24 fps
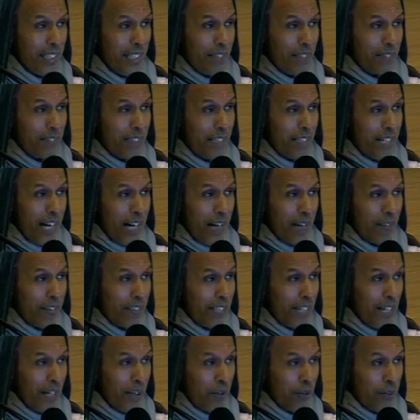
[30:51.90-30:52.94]
And after
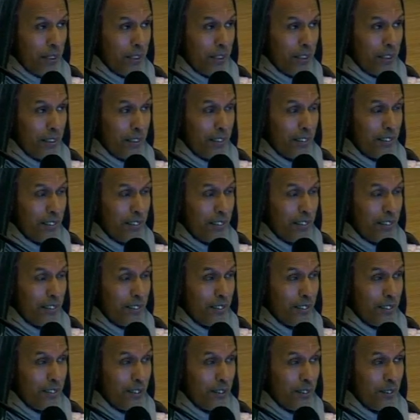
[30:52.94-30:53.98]
half an hour
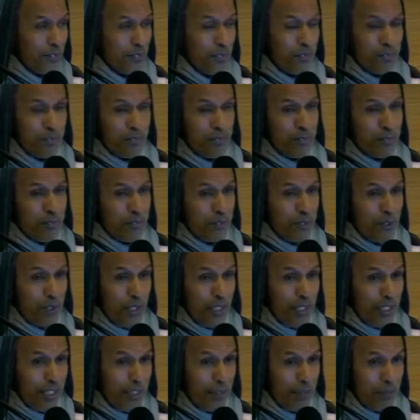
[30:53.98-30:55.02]
of
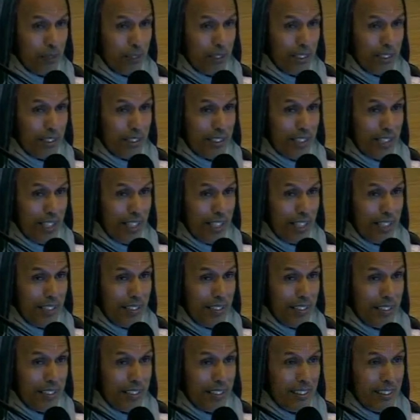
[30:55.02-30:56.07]
going out with this
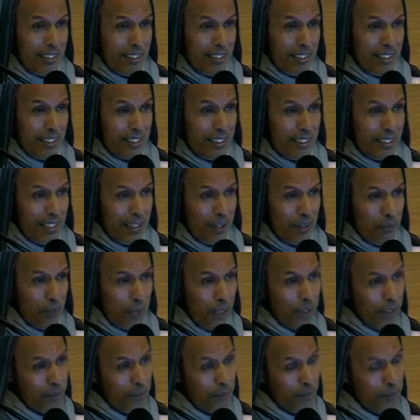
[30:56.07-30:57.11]
guy, he say,
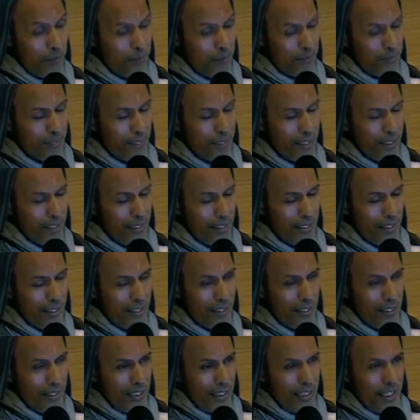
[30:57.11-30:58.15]
well,
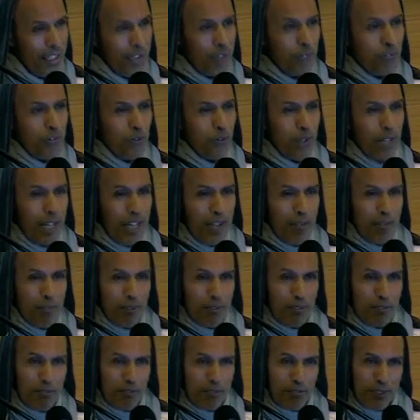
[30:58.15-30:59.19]
if you
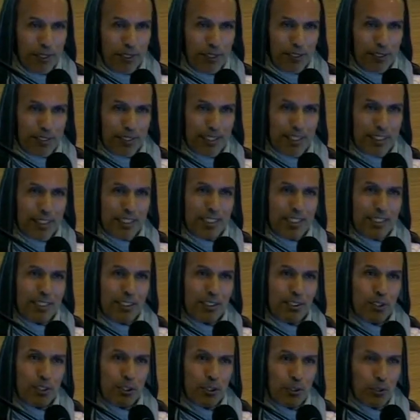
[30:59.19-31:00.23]
ever feel that
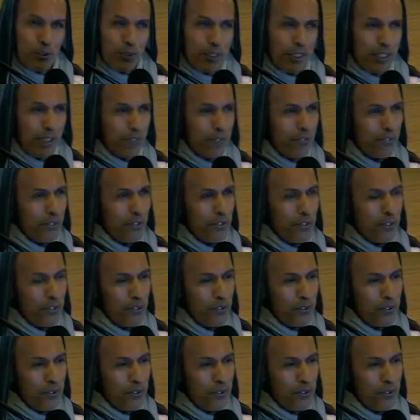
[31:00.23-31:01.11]
this is not doing it for